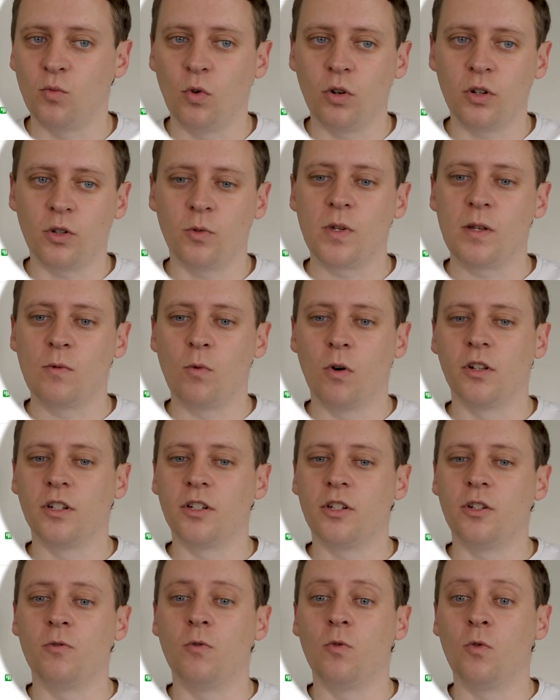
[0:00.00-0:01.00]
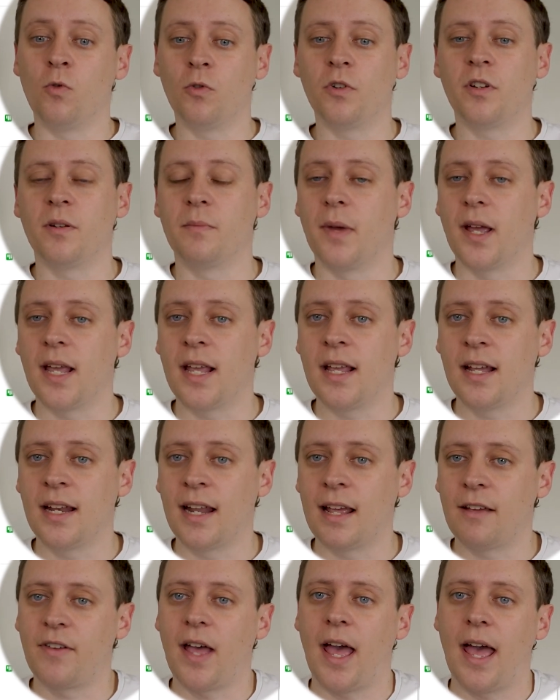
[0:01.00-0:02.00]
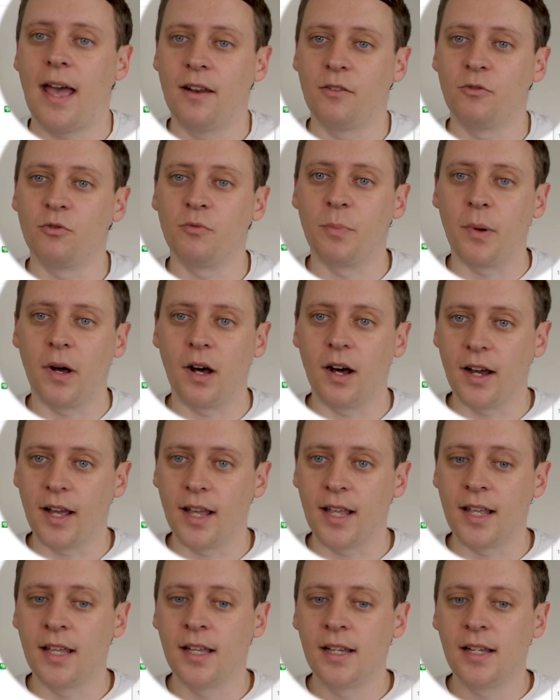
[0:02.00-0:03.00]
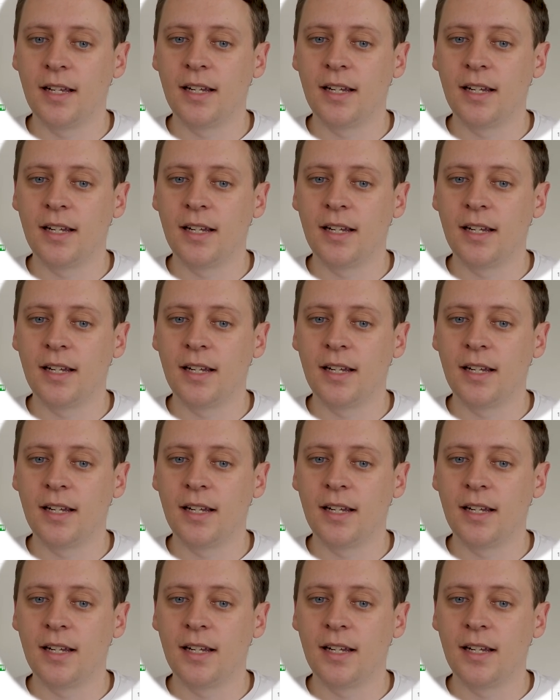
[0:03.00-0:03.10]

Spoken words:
What do we want to automate and have handled by